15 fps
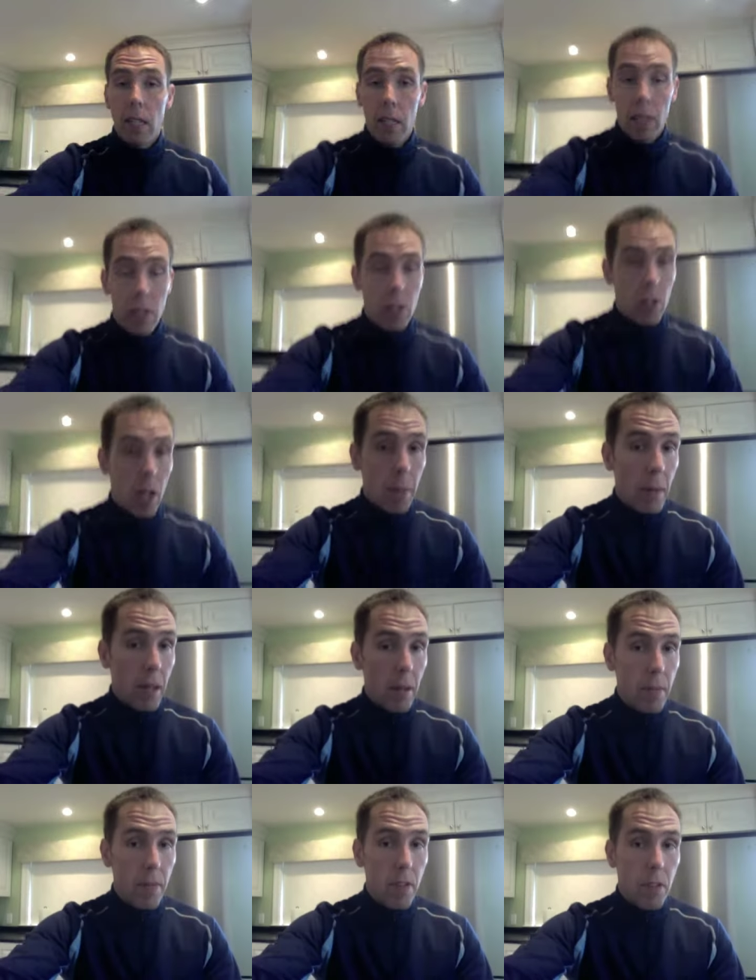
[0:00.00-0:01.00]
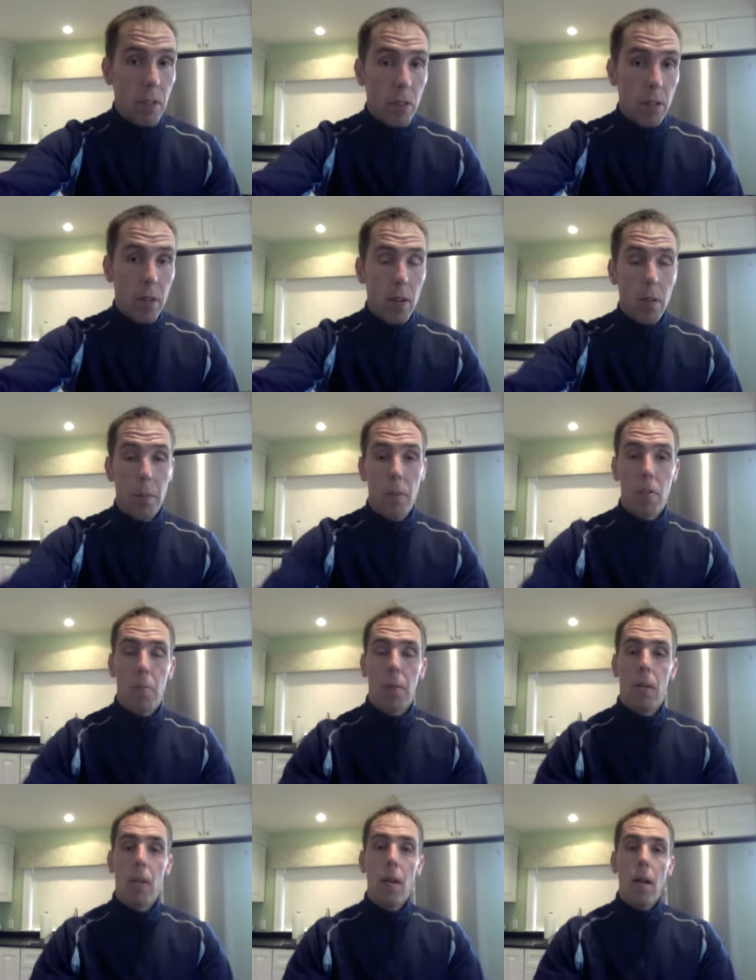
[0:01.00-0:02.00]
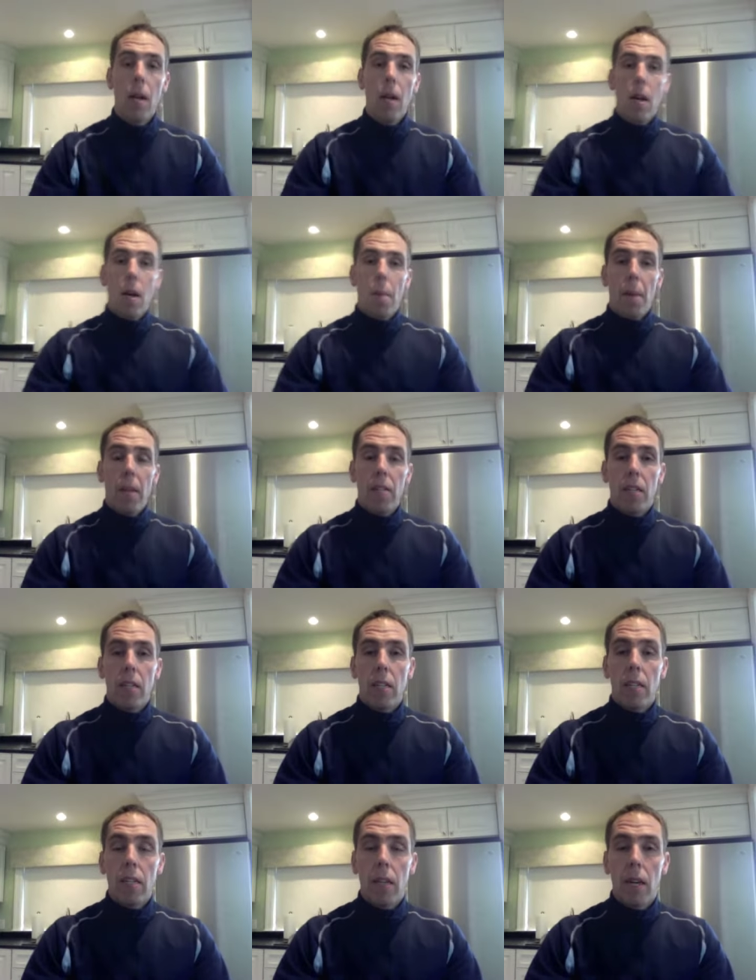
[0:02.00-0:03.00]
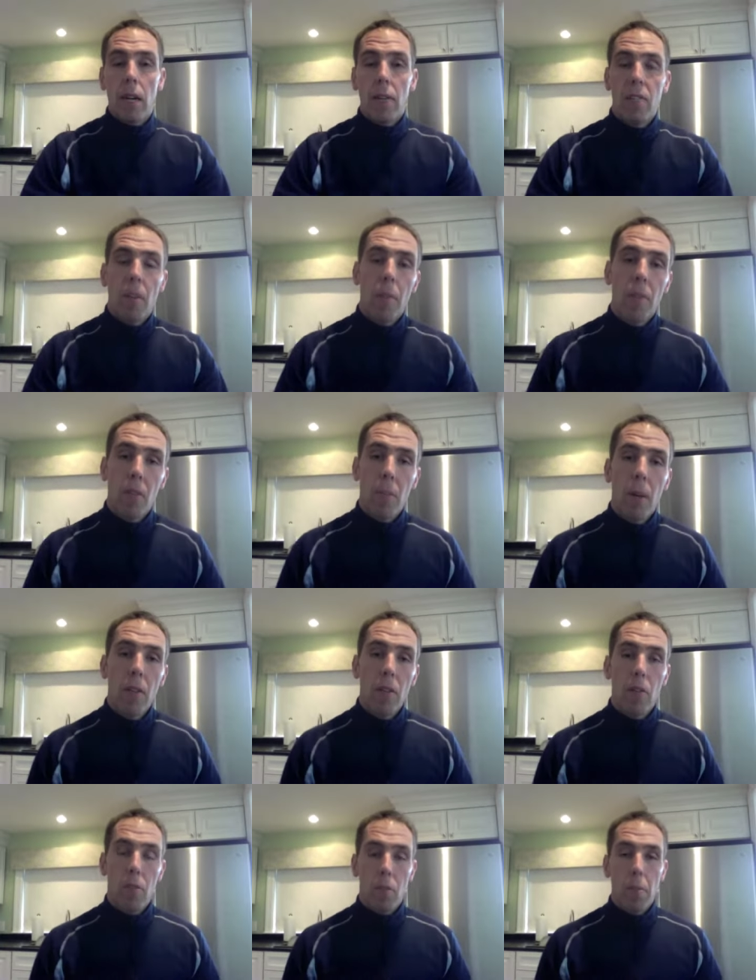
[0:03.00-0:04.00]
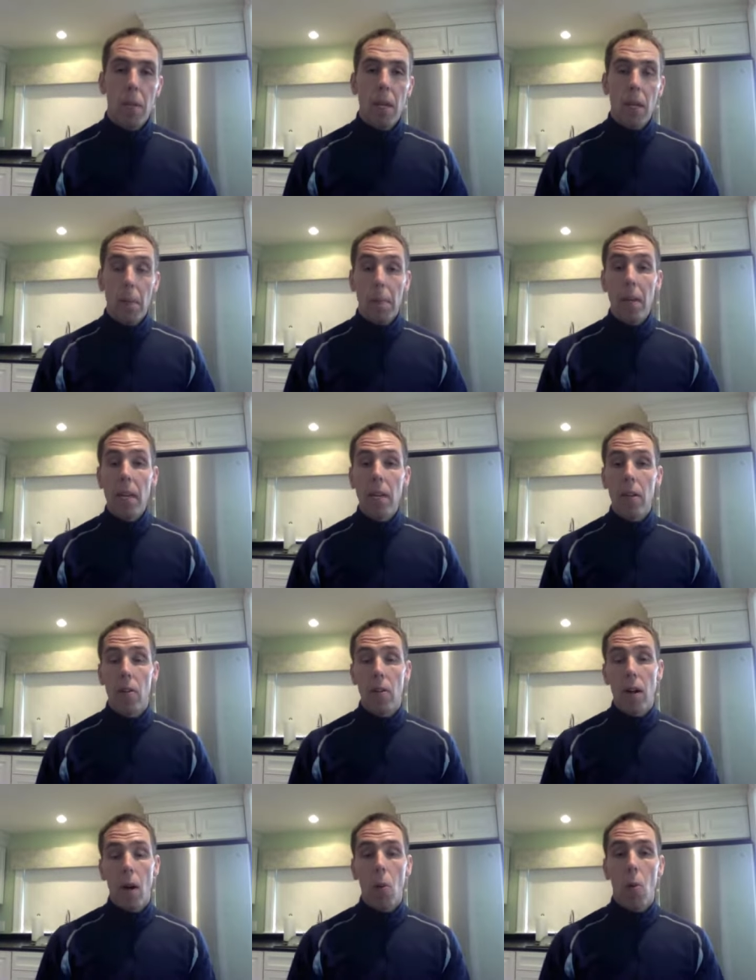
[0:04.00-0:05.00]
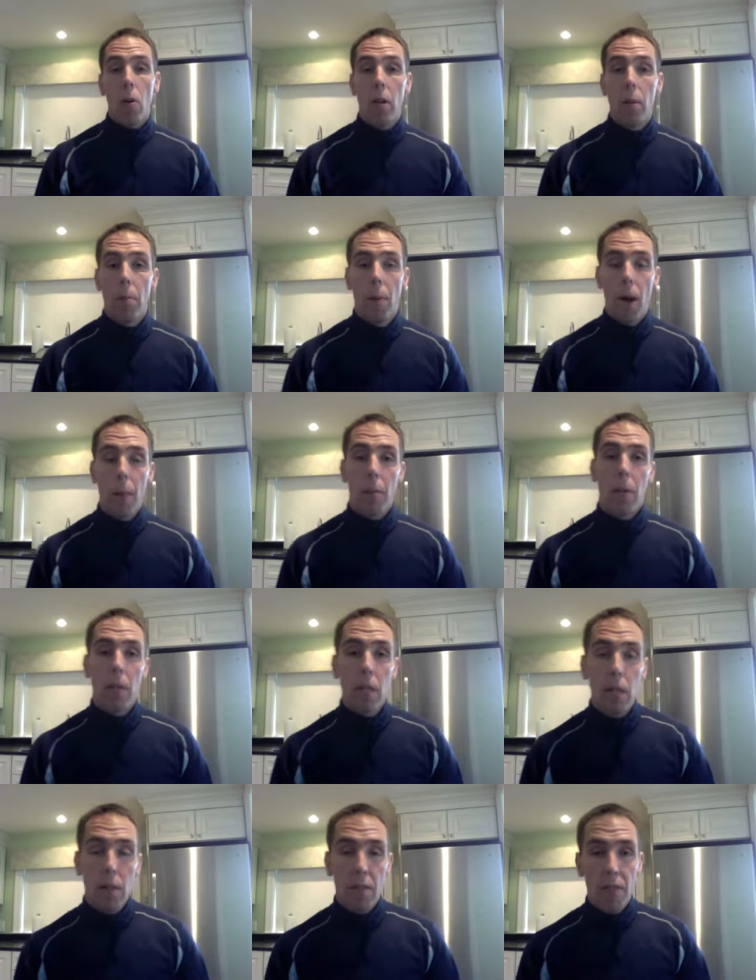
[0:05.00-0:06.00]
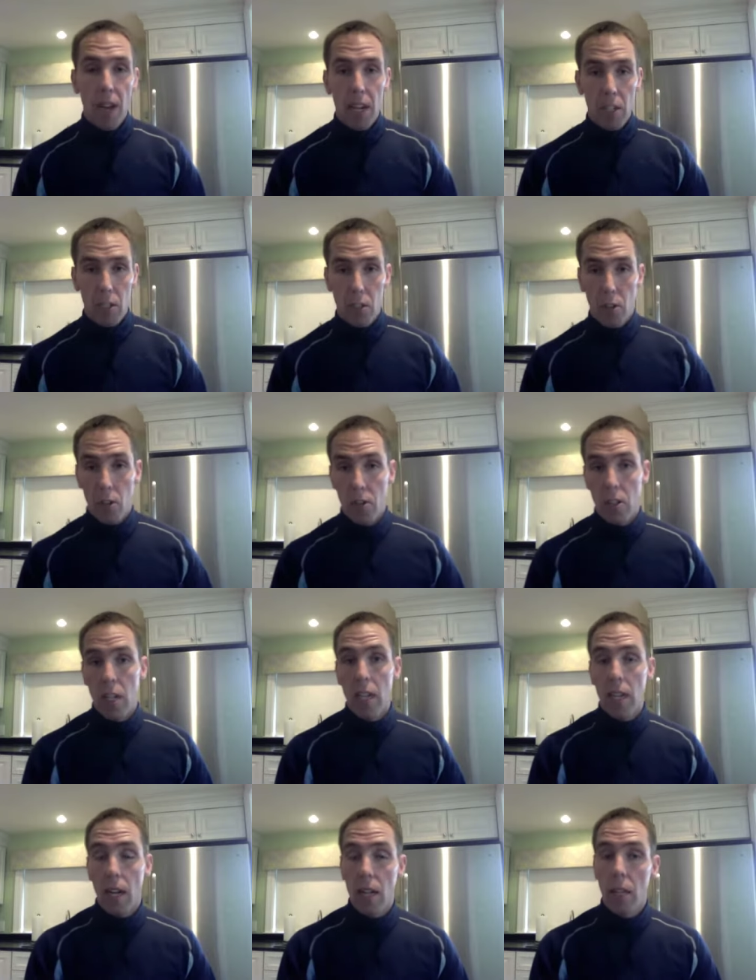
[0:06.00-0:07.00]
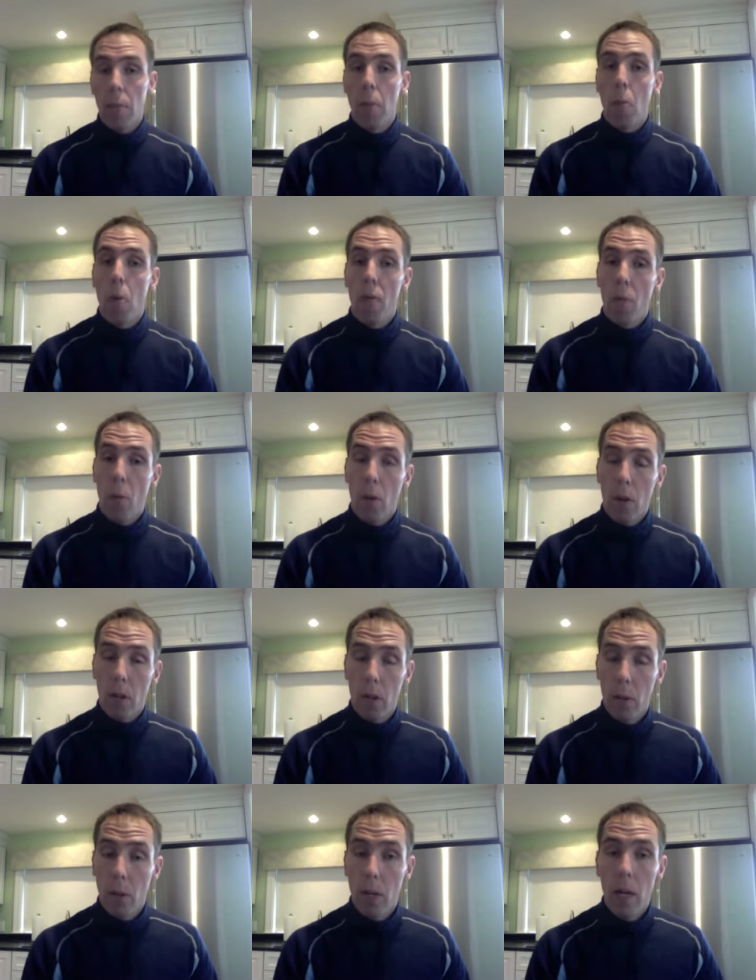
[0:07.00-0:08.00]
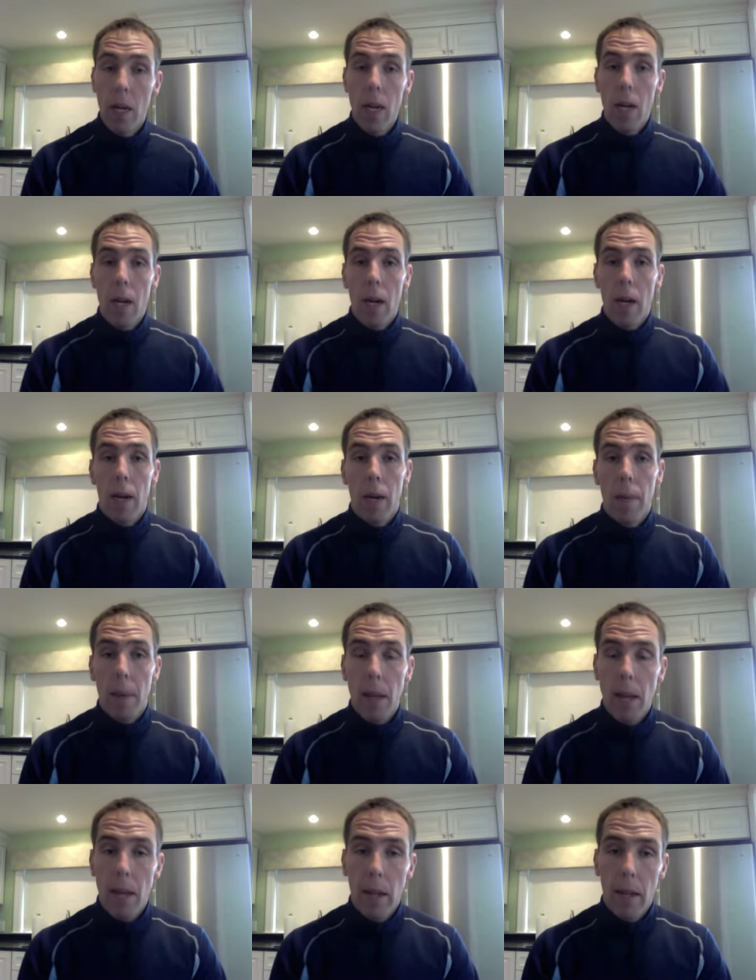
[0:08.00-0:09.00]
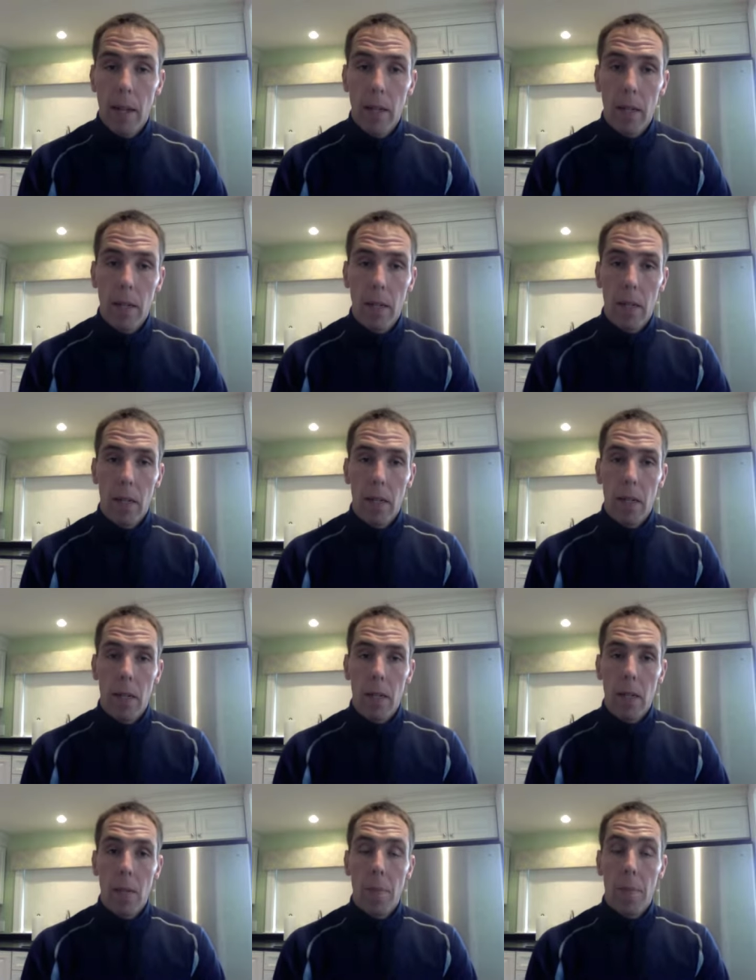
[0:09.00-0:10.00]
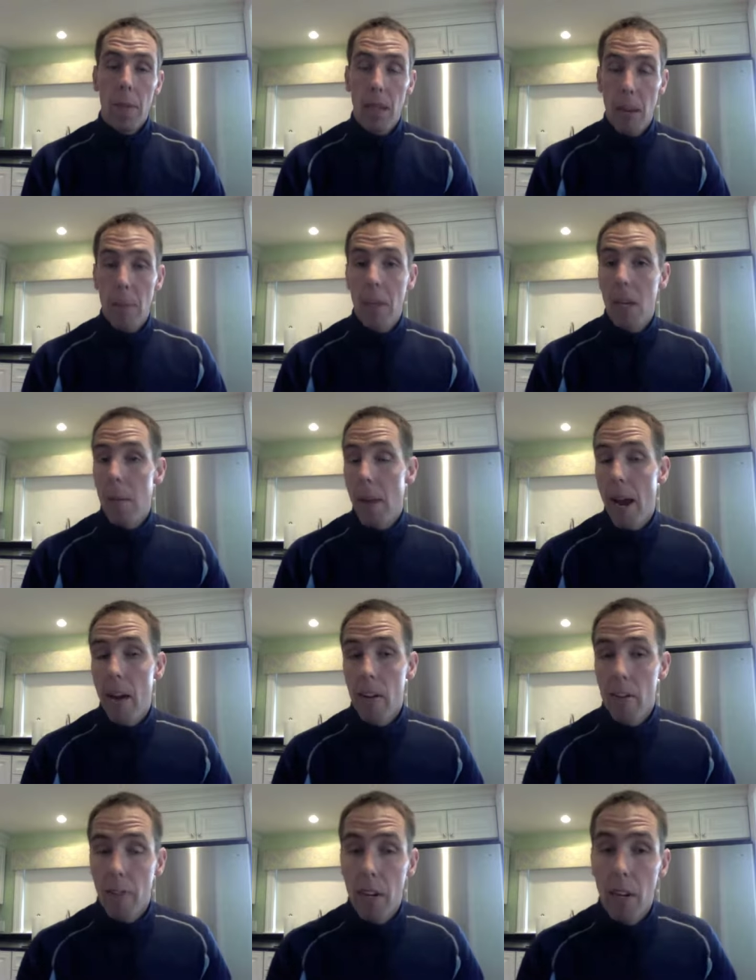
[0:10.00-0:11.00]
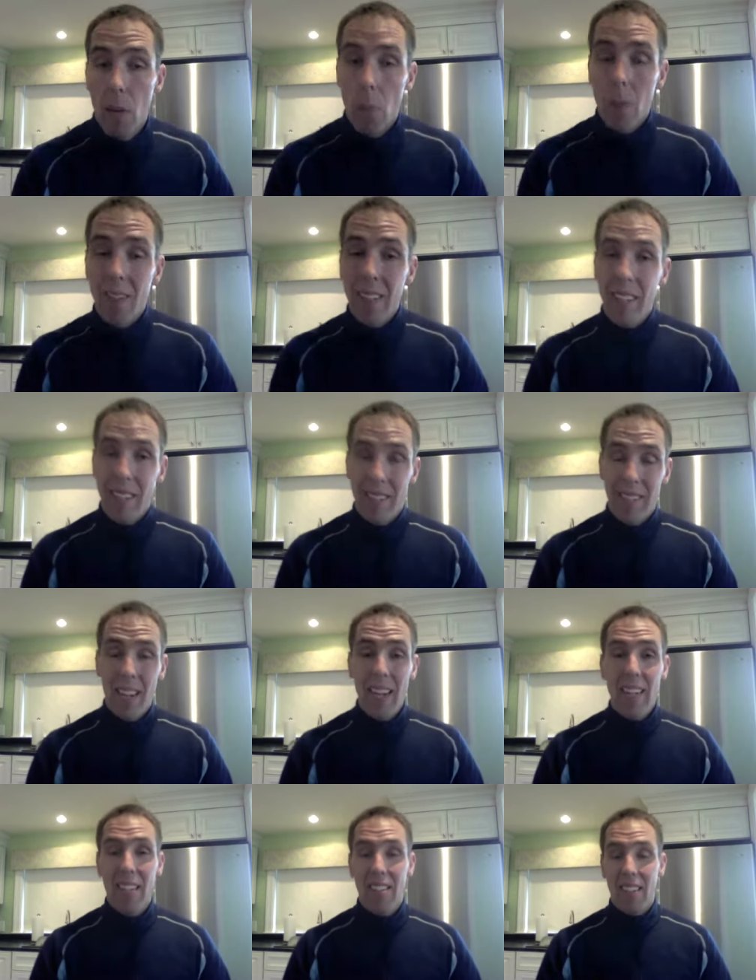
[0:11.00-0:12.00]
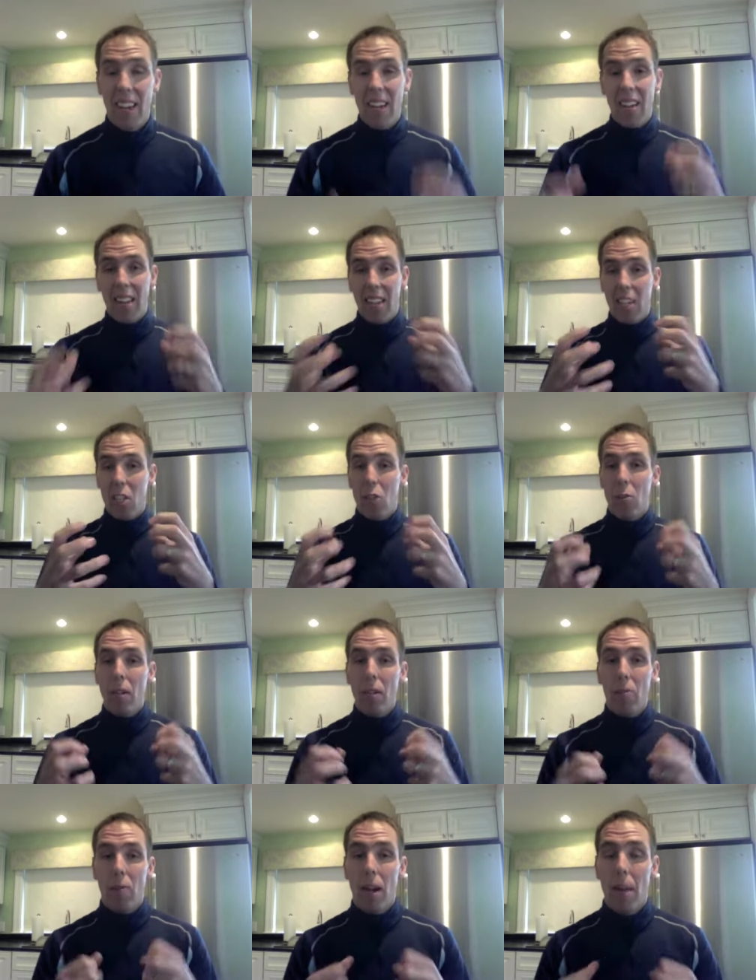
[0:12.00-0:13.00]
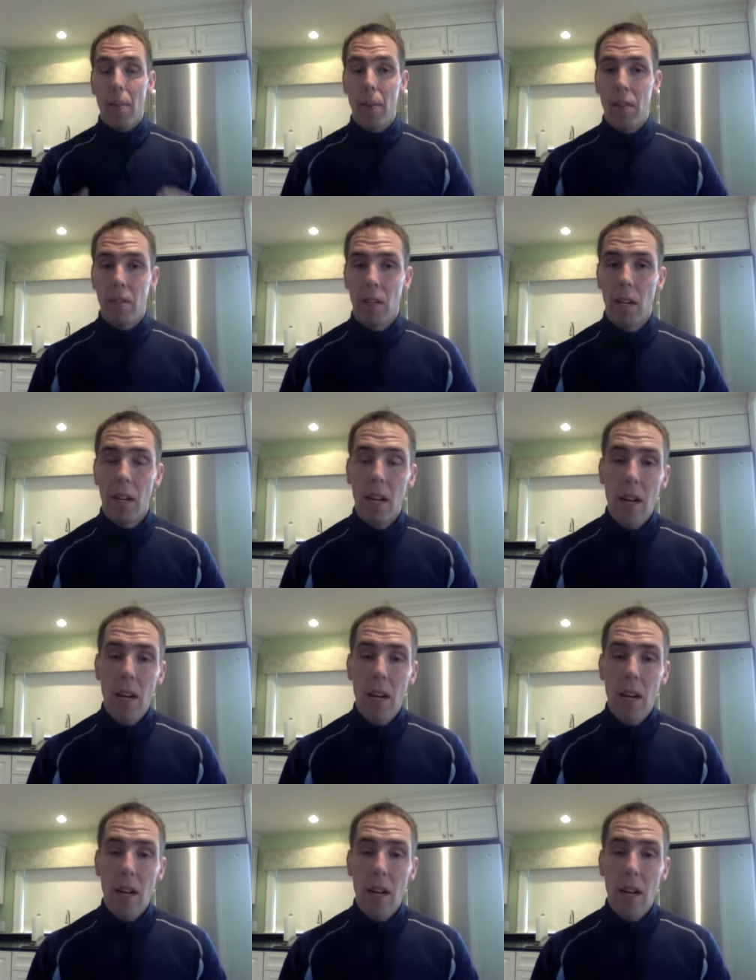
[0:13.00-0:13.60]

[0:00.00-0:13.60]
this is I'm not a physical therapist, but basically, uh, some of your muscles are being impeded or not working properly, the fascia starts to take on a little bit more of a workload, um, and uh, it can become aggravated. And once it gets tight, it's kind of like shrink wrap. It's uh,